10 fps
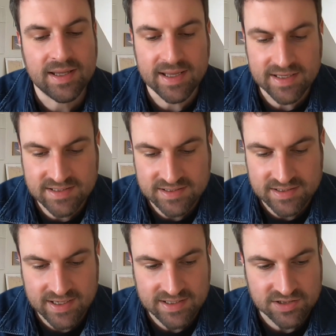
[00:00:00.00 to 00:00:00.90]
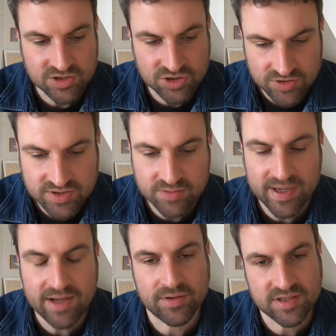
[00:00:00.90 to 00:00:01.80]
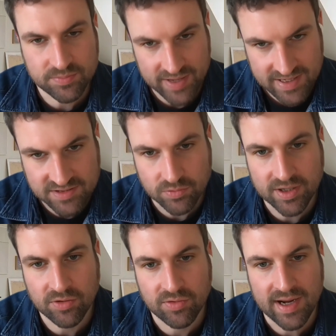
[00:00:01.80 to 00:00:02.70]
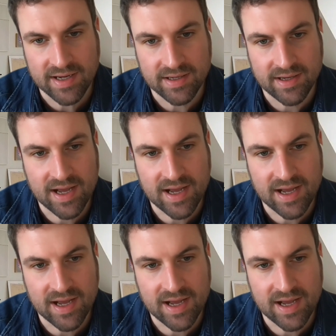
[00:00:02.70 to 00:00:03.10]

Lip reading: is it's just about the space we create,